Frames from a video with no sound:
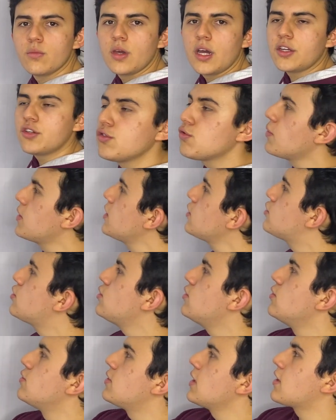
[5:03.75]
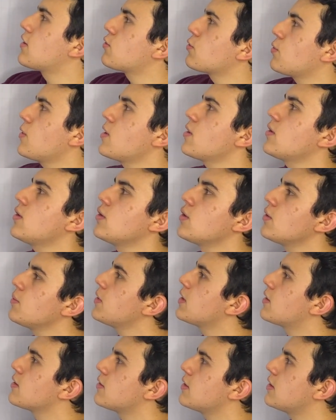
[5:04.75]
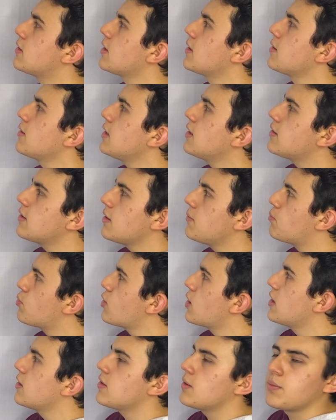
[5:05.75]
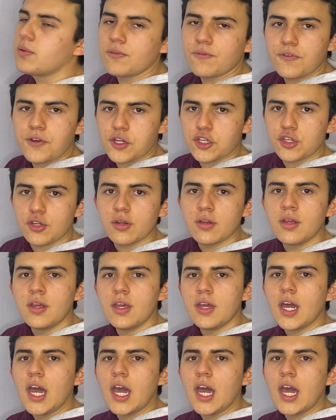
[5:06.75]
I wanted to use x squared, because it's a pretty simple function,